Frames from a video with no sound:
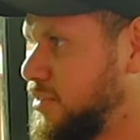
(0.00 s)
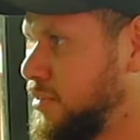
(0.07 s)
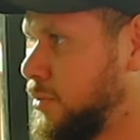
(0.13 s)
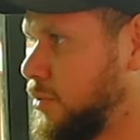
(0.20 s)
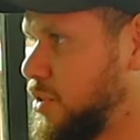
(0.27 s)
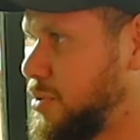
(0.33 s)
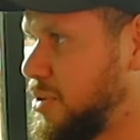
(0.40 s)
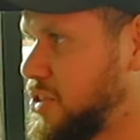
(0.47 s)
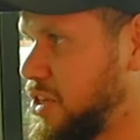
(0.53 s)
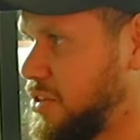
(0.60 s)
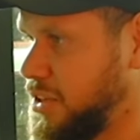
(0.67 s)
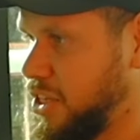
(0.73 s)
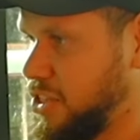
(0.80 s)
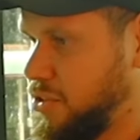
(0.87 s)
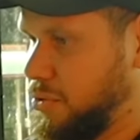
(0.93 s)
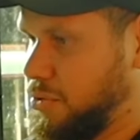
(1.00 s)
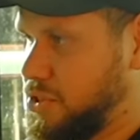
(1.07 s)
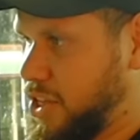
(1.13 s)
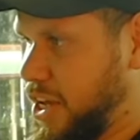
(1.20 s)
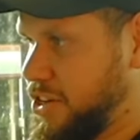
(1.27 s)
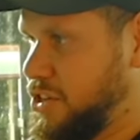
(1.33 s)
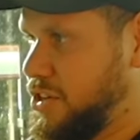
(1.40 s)
Especially his little
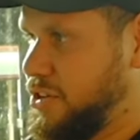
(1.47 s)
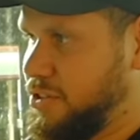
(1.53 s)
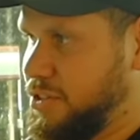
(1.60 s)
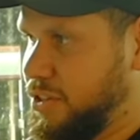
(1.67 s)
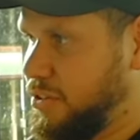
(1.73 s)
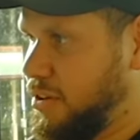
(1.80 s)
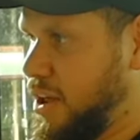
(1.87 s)
stature, his little